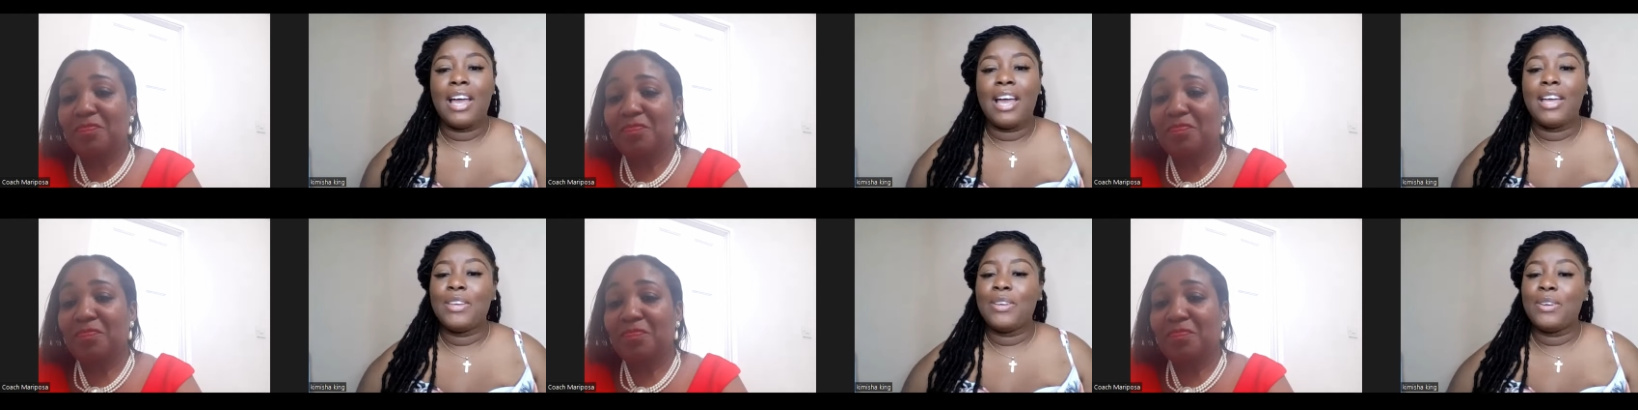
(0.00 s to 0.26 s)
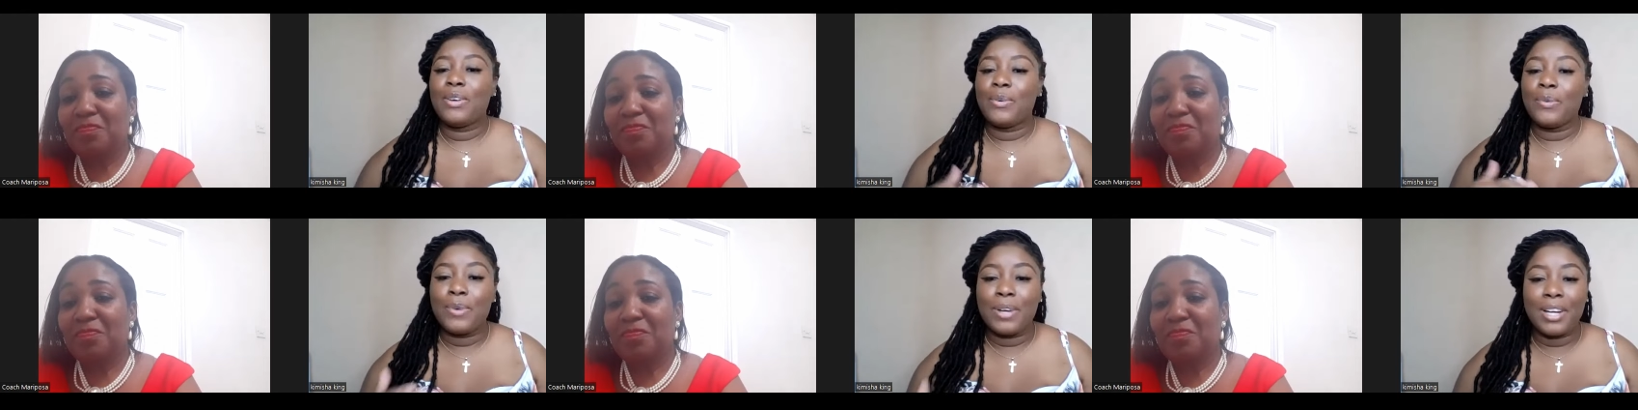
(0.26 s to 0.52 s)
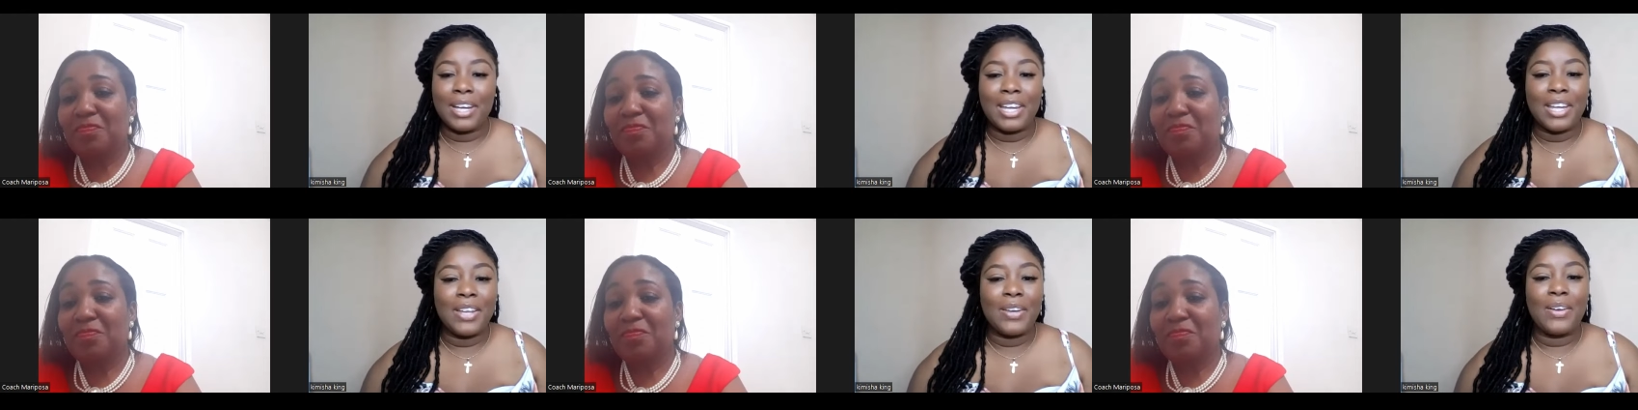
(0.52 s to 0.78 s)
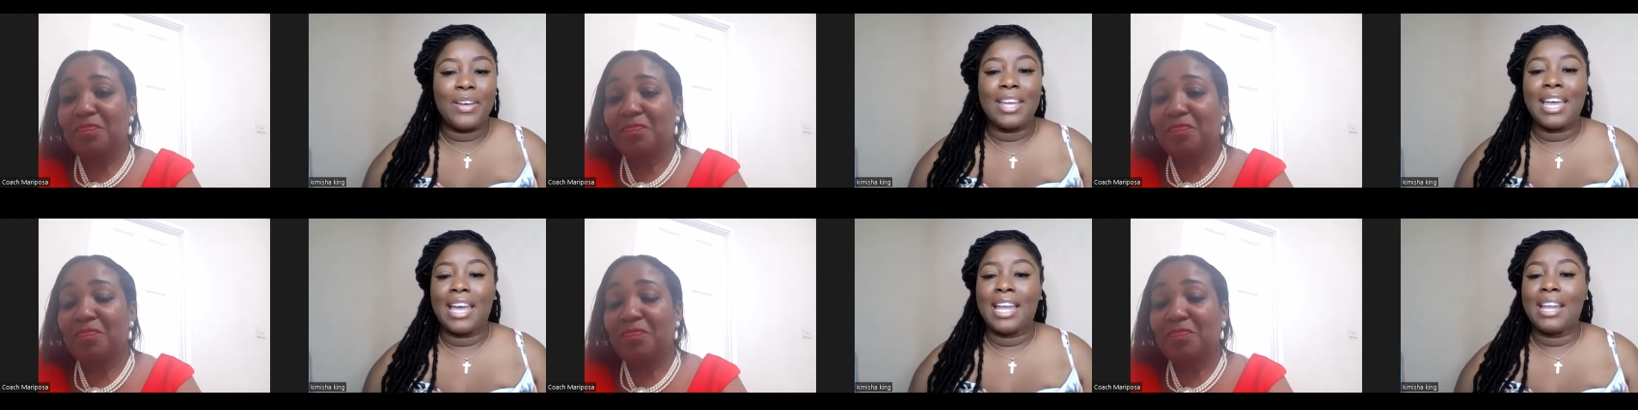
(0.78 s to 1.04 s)
Speaker 1: and you're
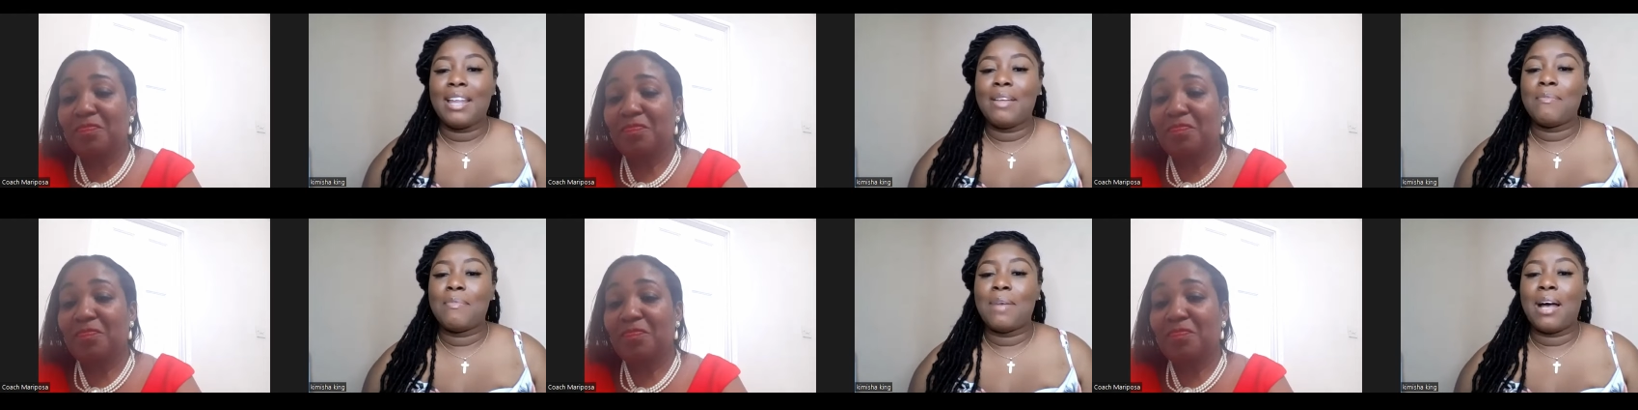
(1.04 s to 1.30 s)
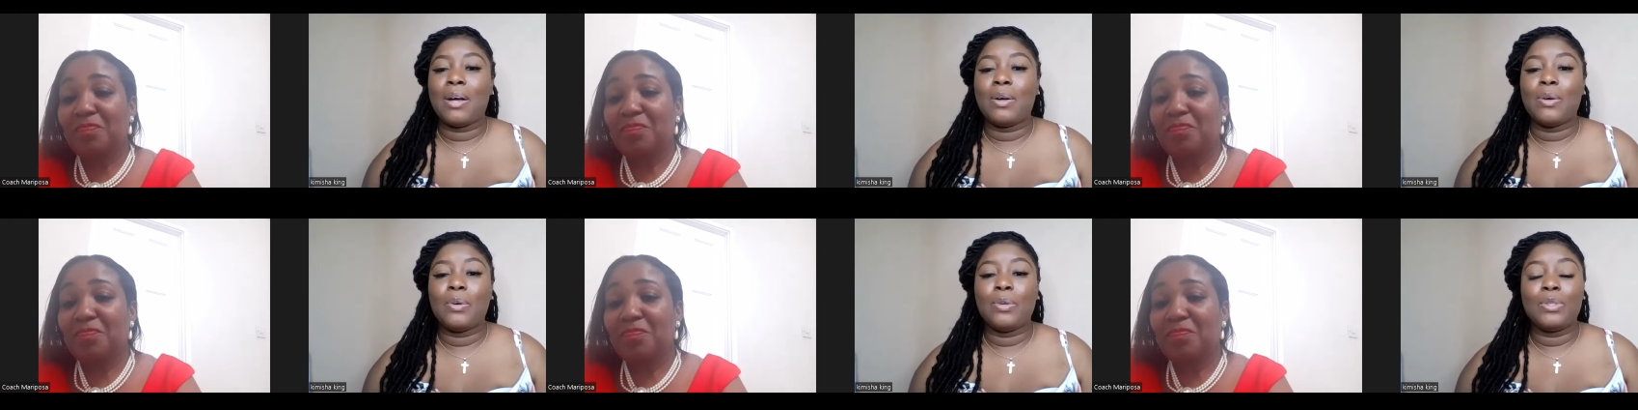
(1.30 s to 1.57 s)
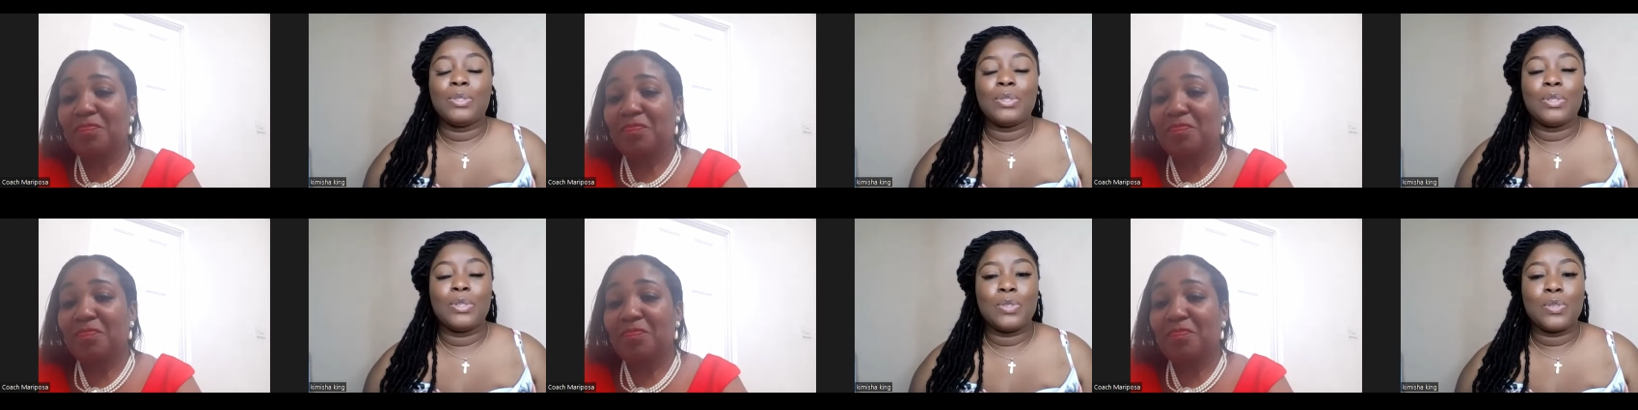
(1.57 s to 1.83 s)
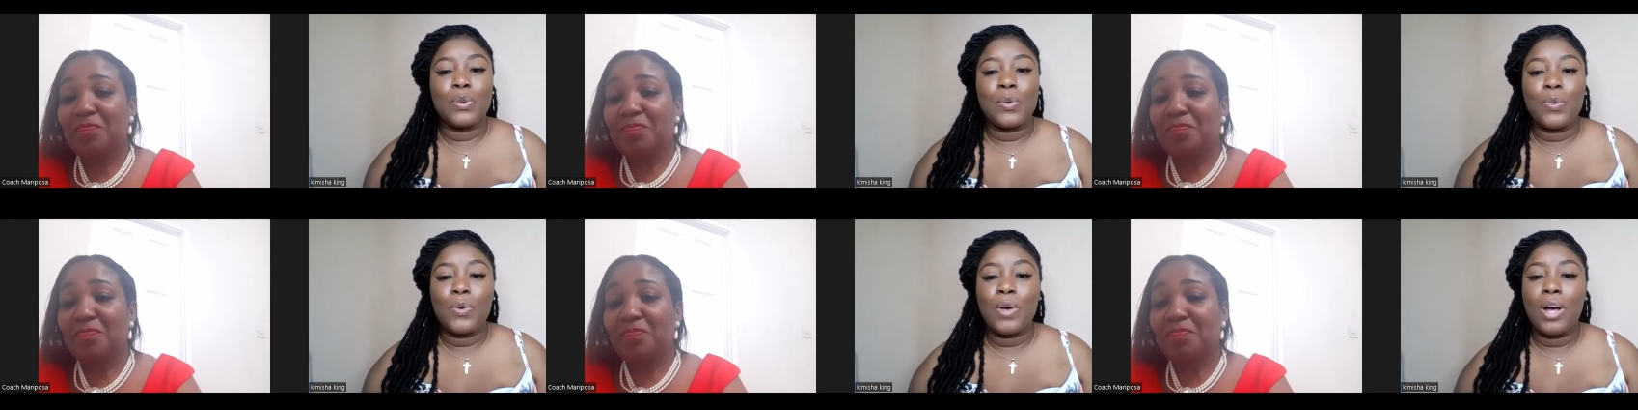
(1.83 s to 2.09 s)
working on getting back out
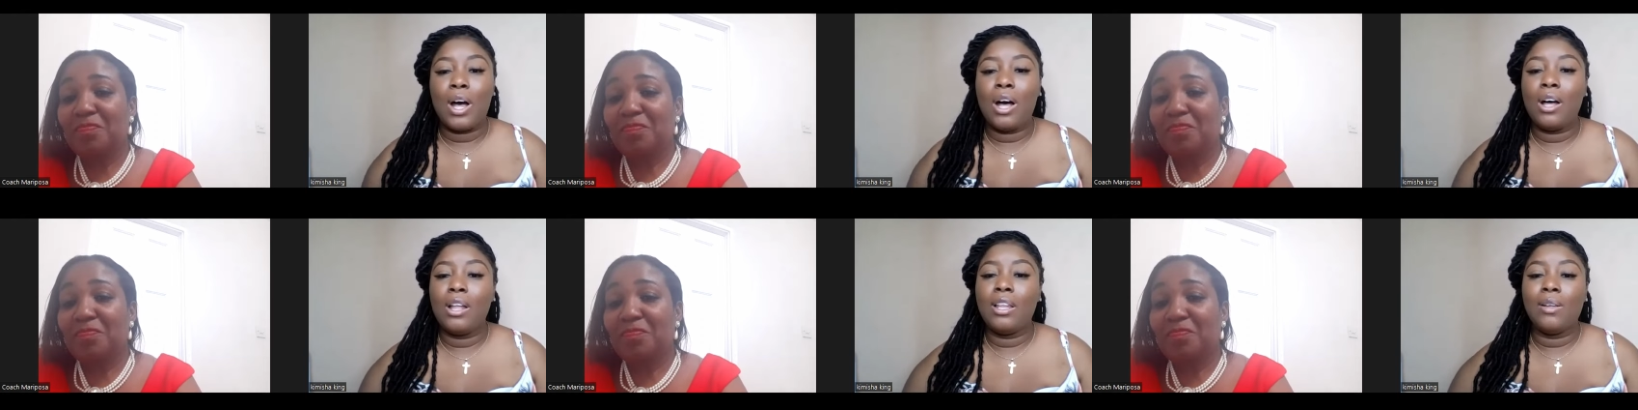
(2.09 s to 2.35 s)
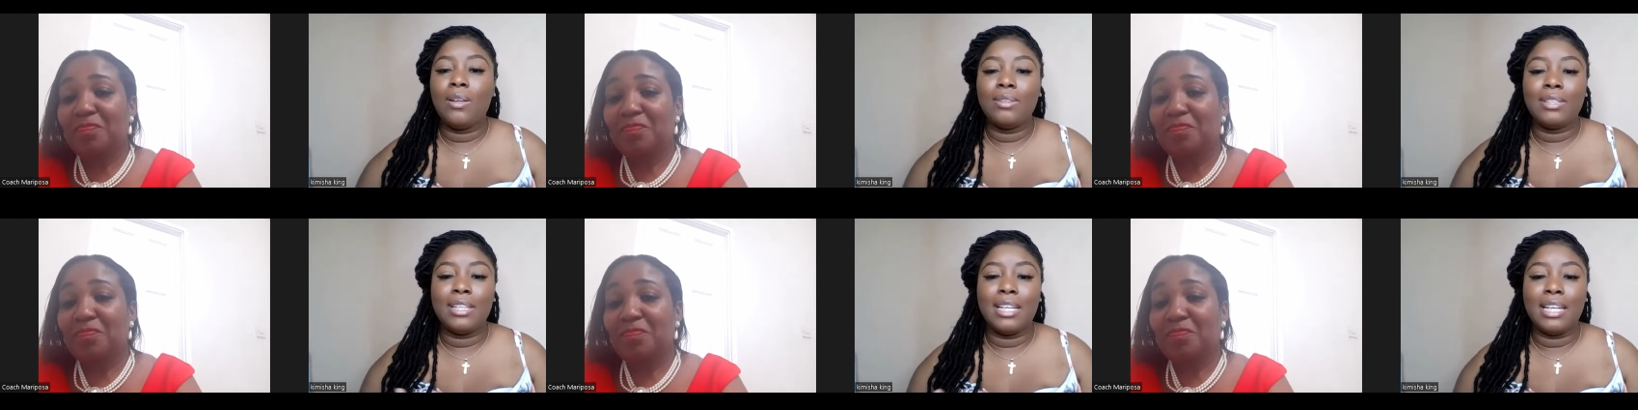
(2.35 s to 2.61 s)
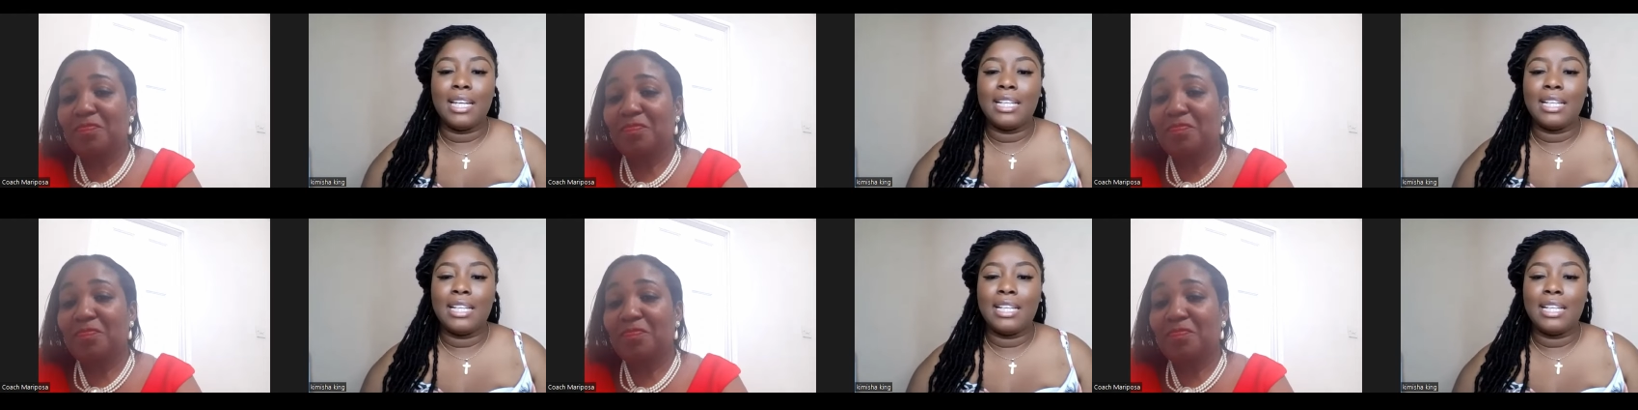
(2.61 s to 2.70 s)
to school. How long